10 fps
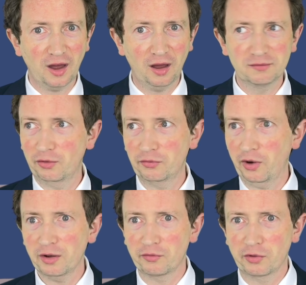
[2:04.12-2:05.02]
Very,
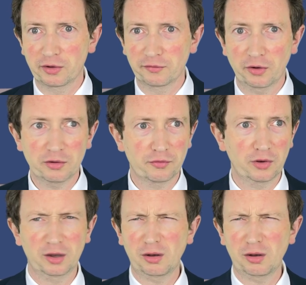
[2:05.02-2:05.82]
very different. Very different.